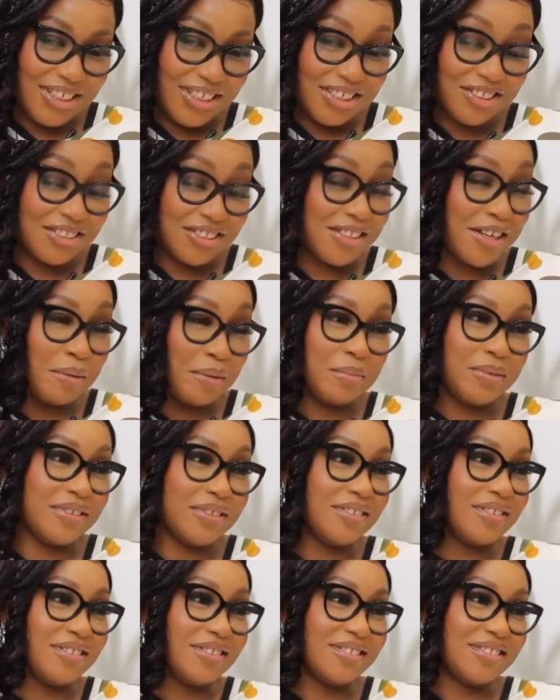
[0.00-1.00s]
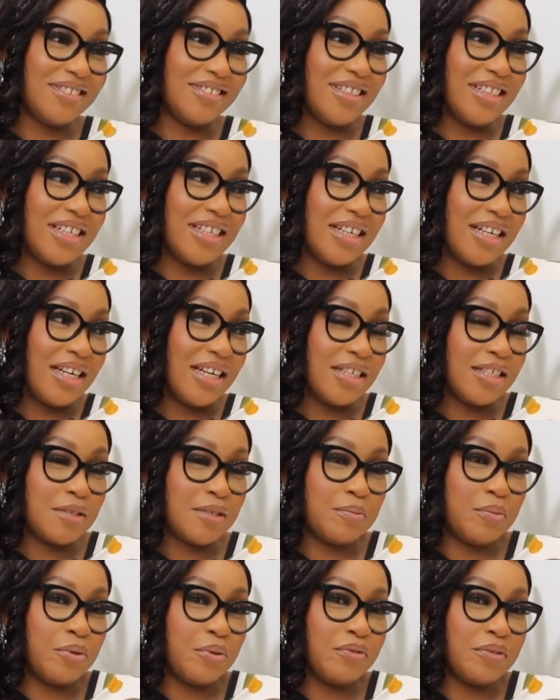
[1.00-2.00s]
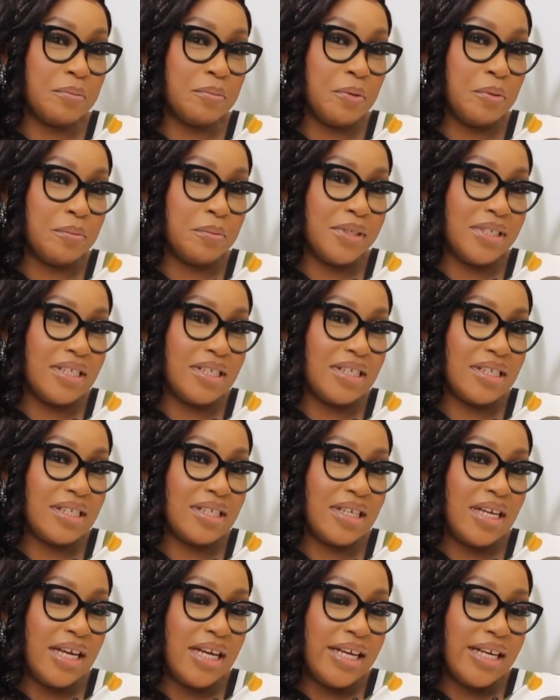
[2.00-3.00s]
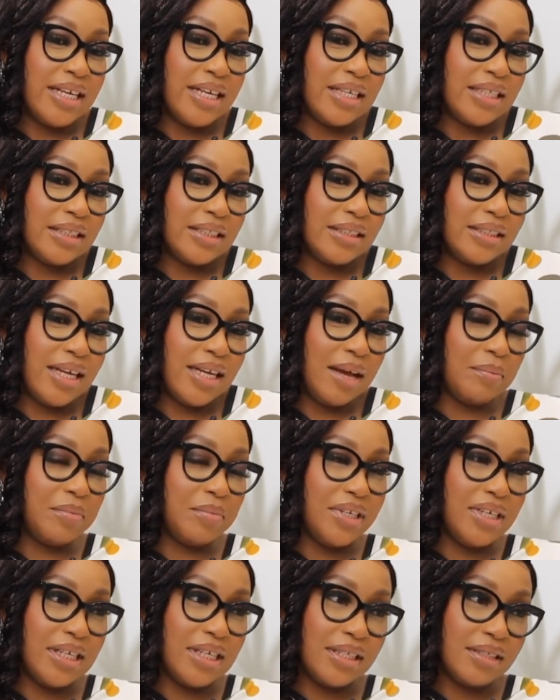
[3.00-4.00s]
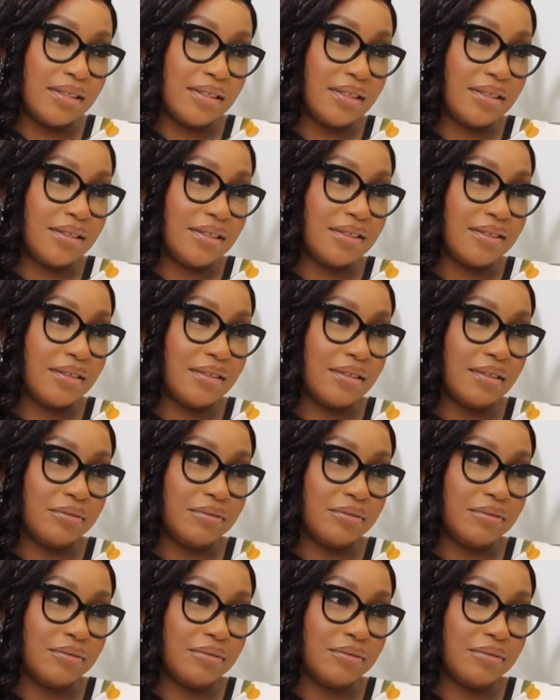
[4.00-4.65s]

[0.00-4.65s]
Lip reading: it just happened. A spur of the moment, happiness,